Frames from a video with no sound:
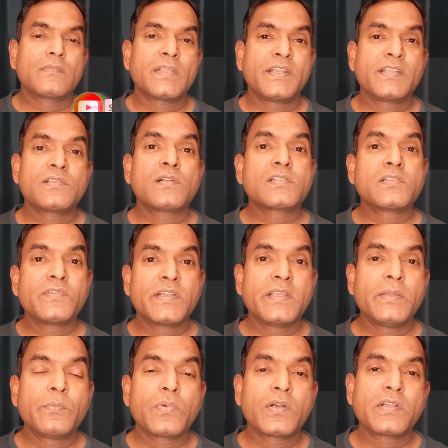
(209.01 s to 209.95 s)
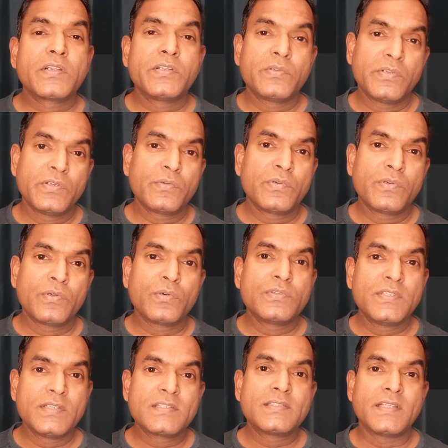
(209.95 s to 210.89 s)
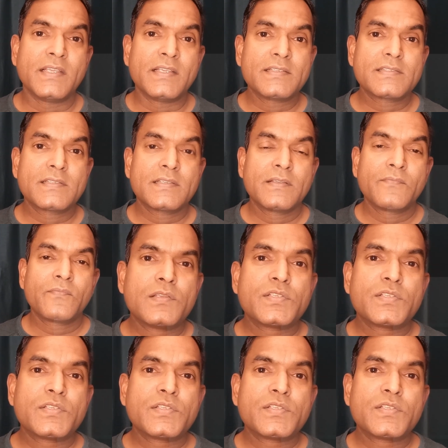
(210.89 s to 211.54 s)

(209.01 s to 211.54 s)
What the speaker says: It is also very important you know these things.